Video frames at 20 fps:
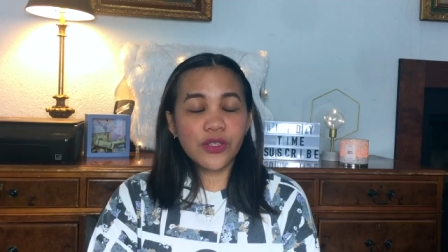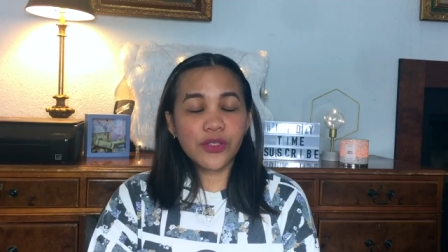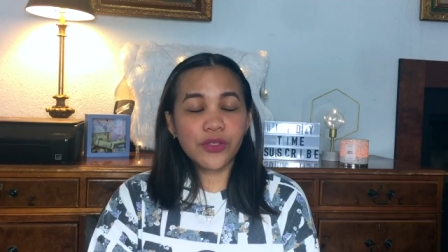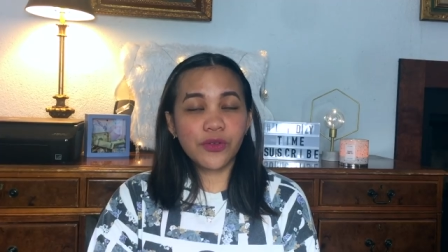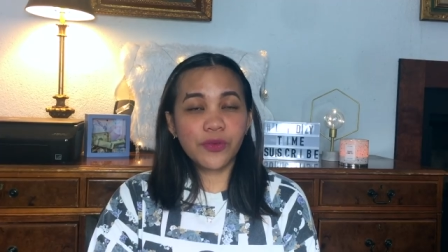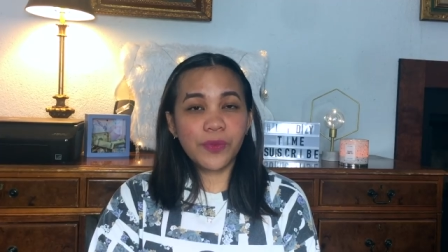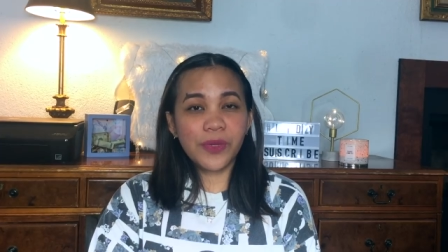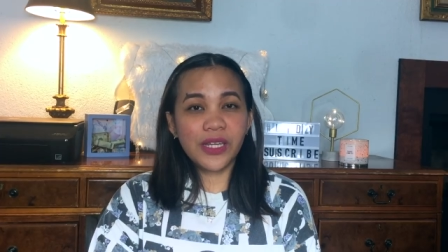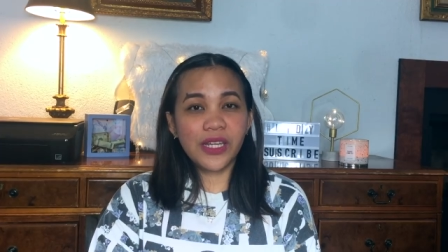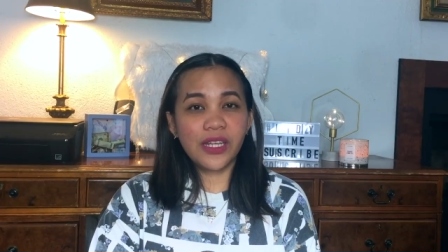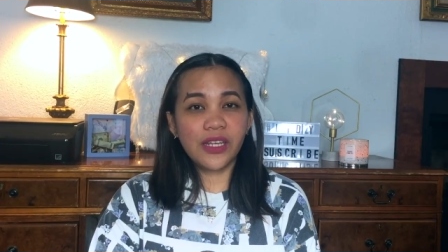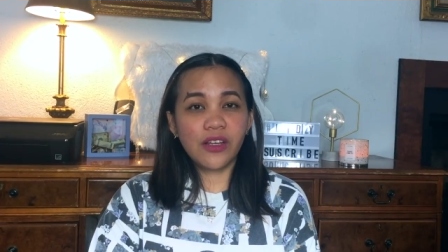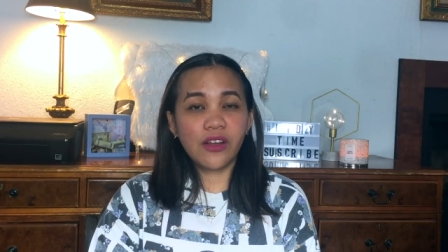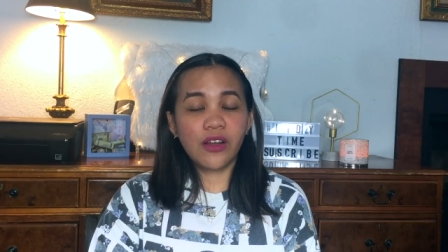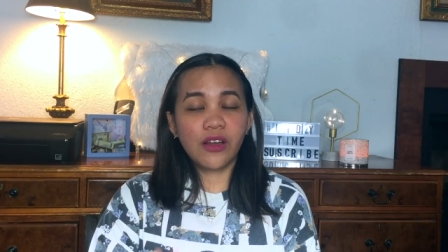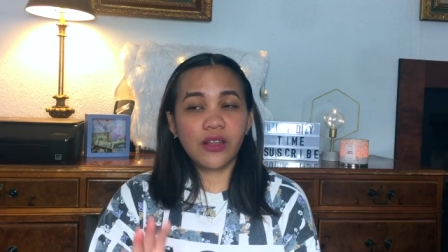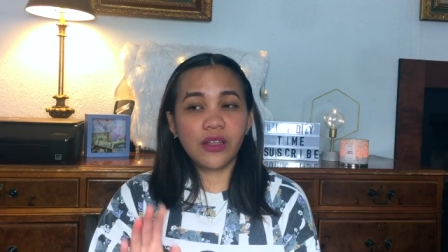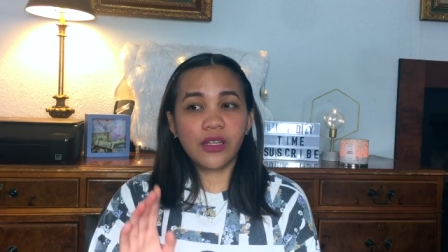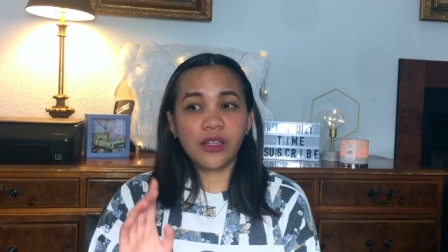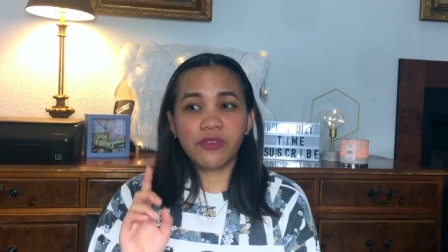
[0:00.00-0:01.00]
So meaning
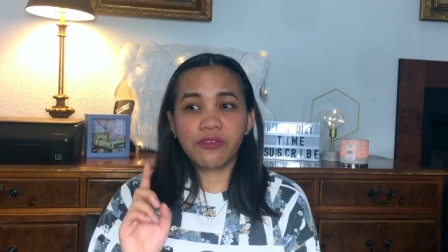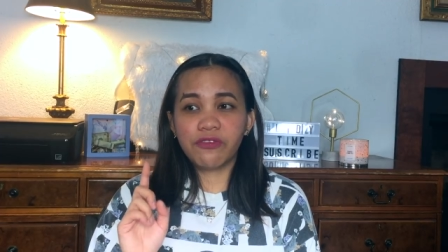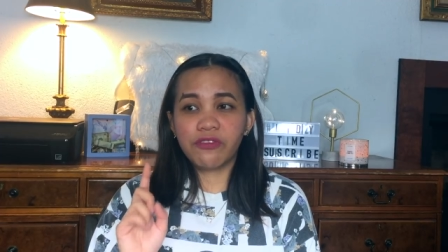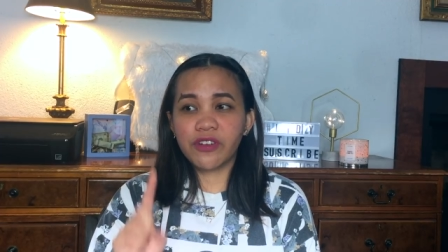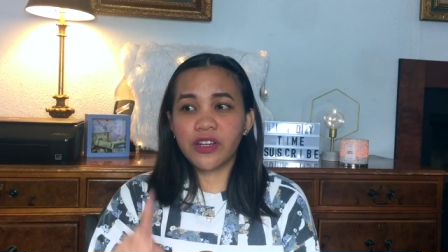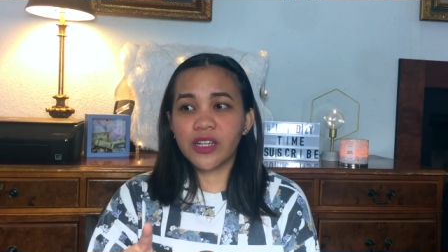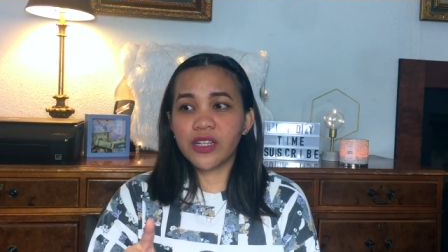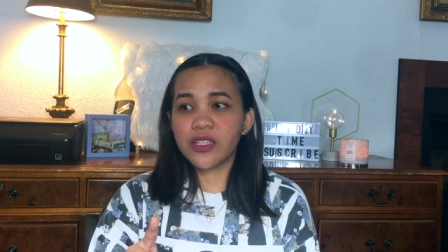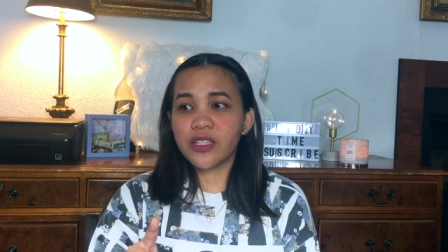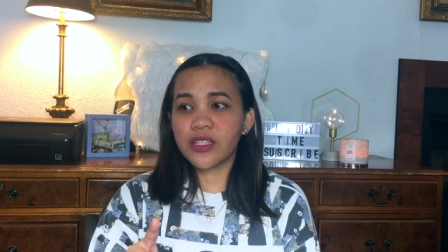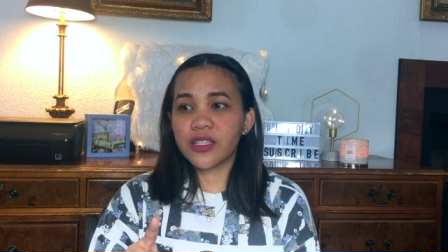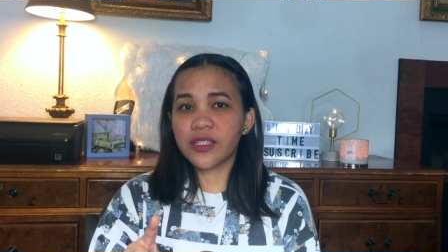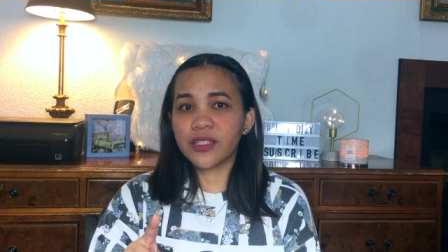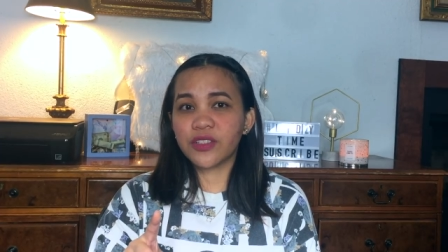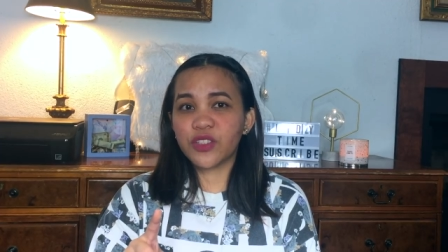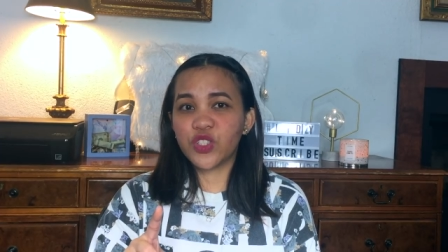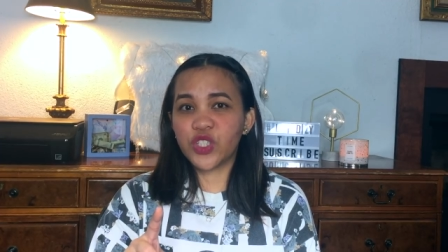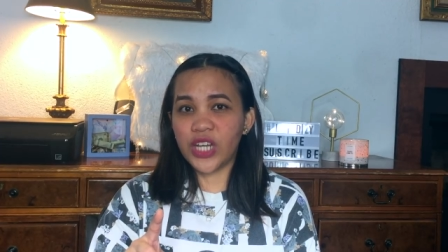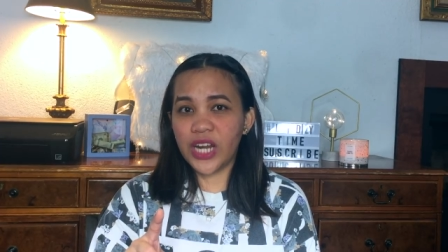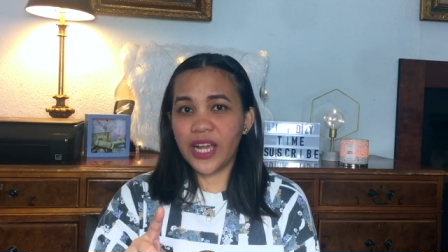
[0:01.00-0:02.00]
on the first
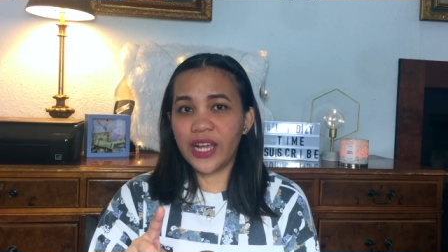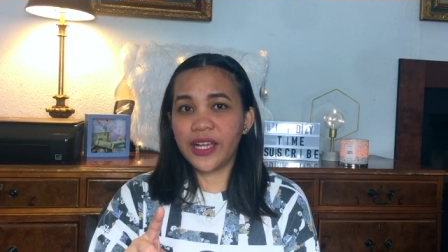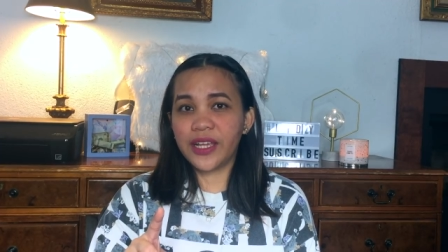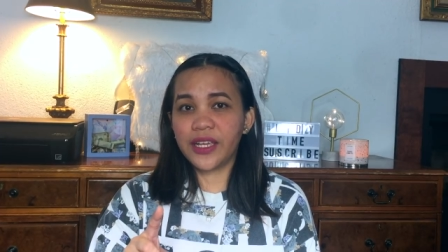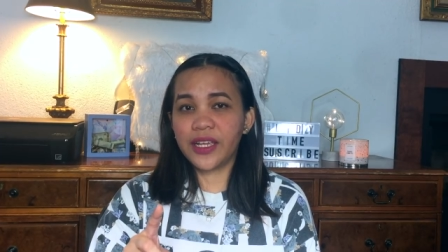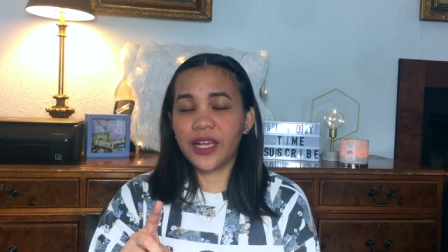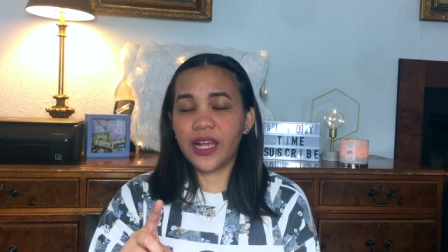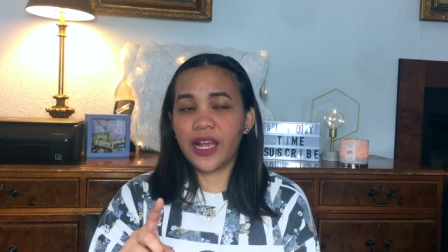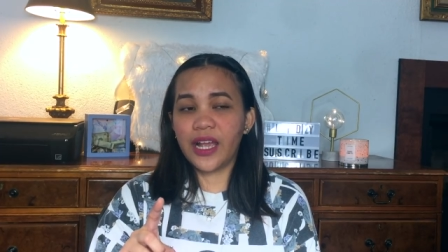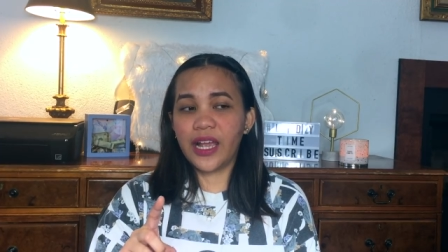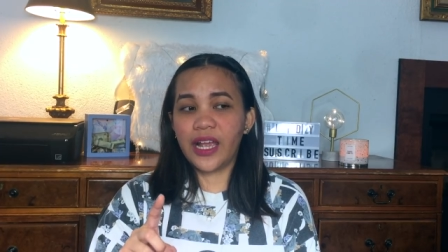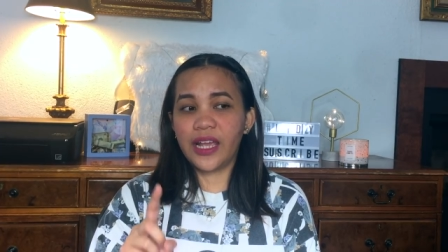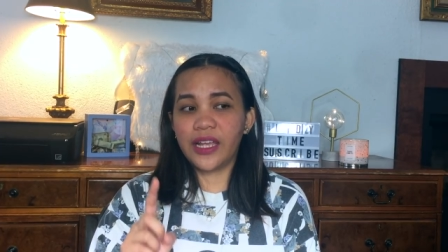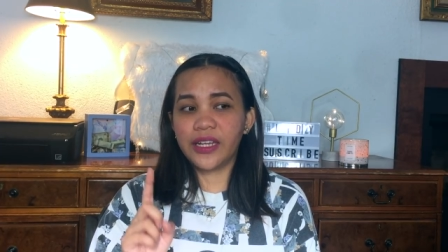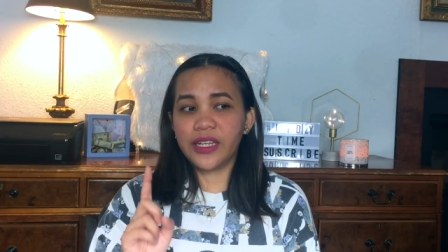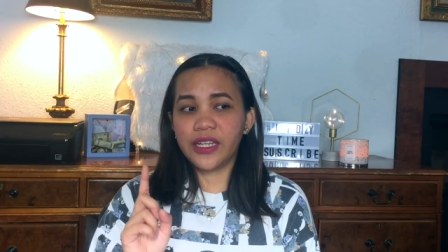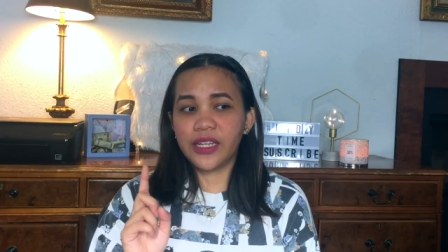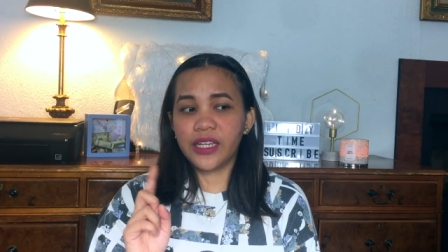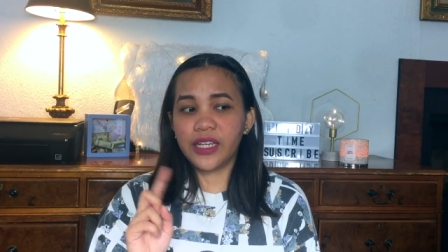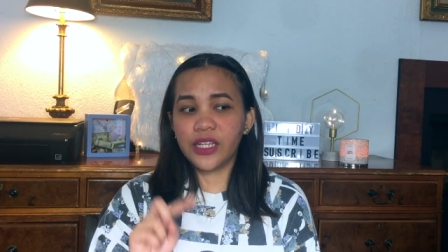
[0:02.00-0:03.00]
try,
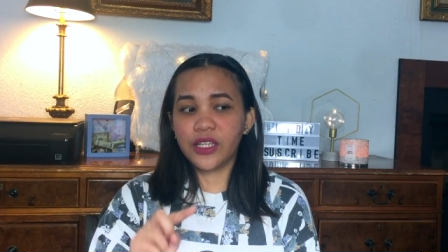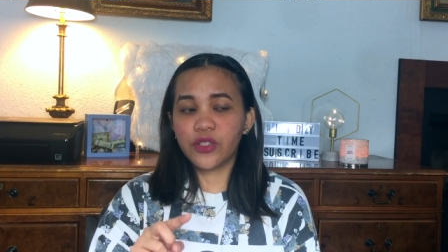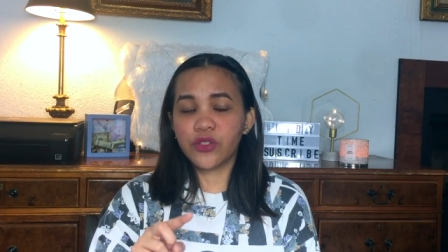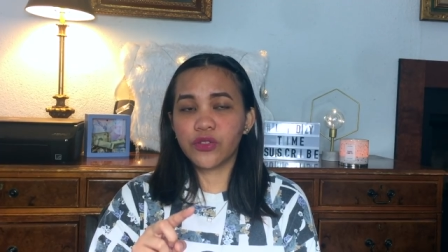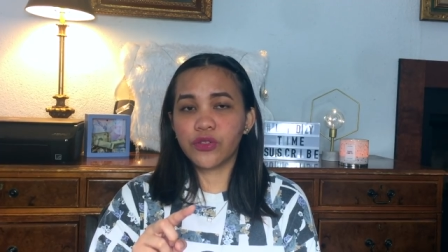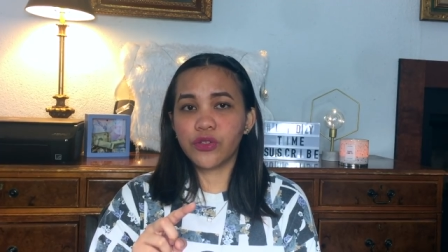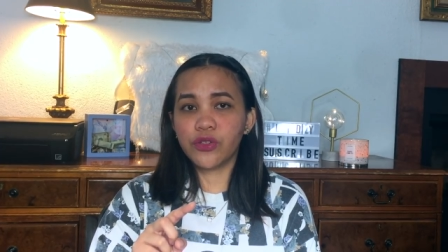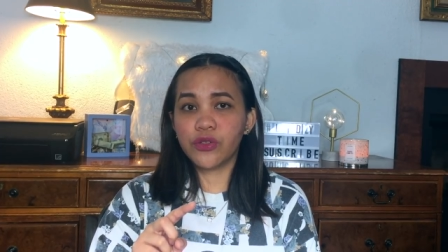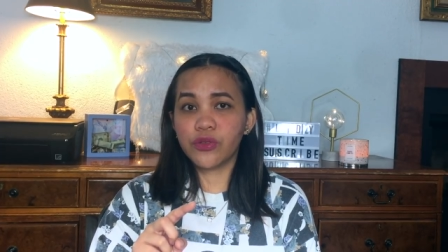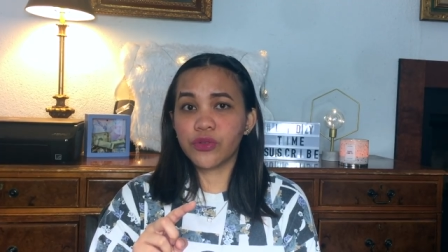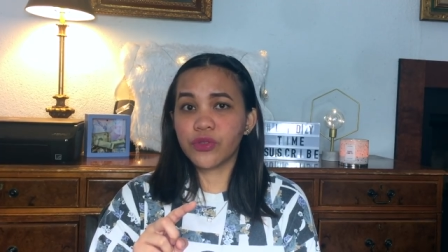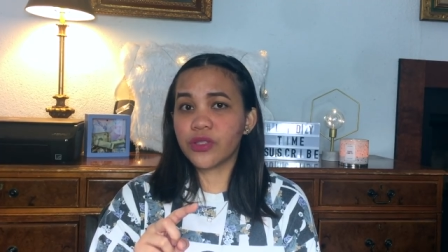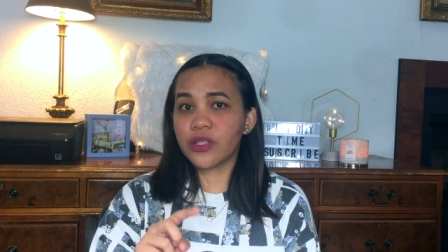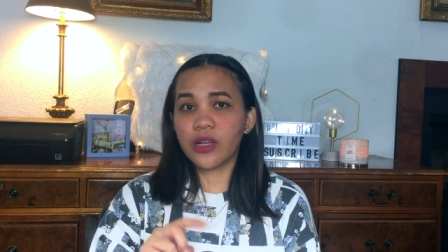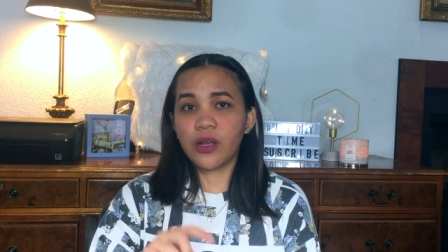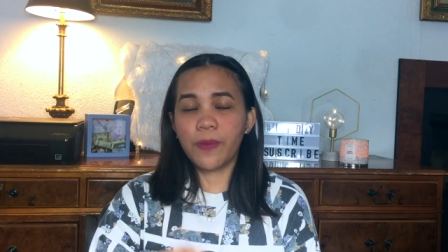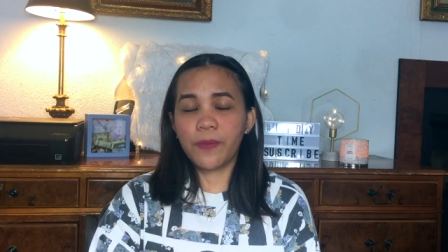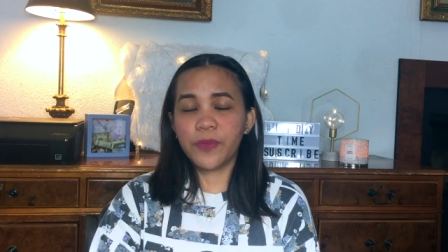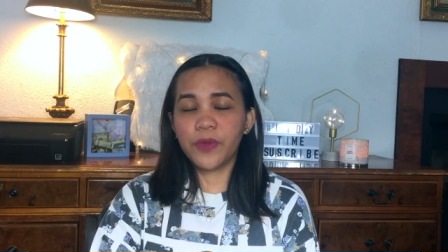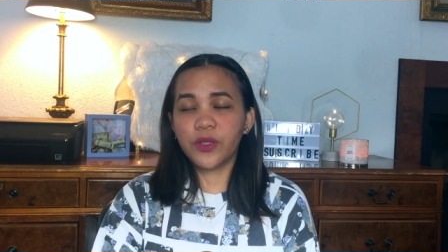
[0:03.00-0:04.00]
I need to use the
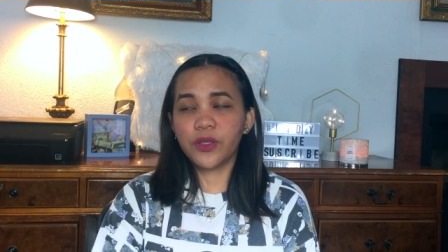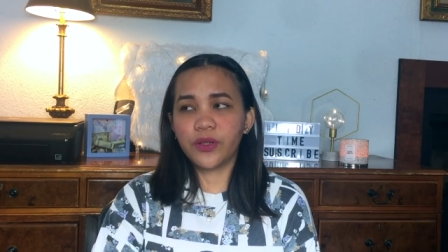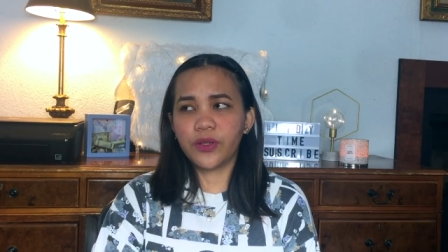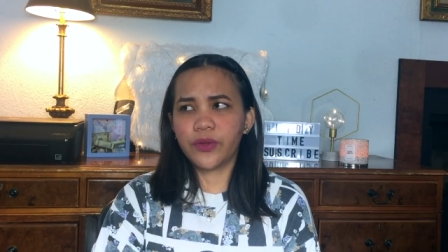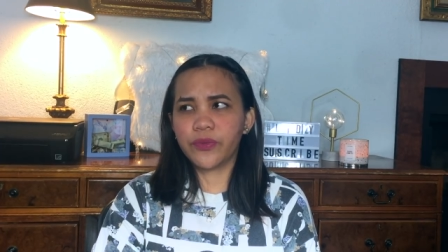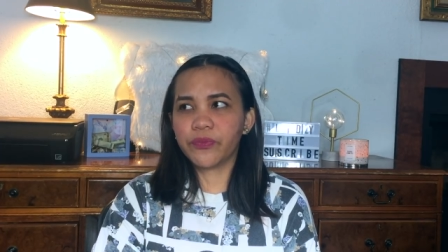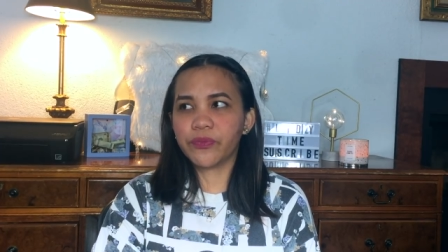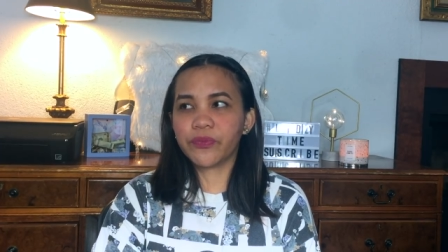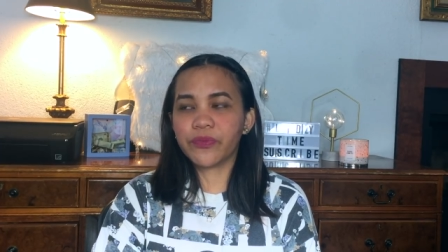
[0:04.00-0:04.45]
computer.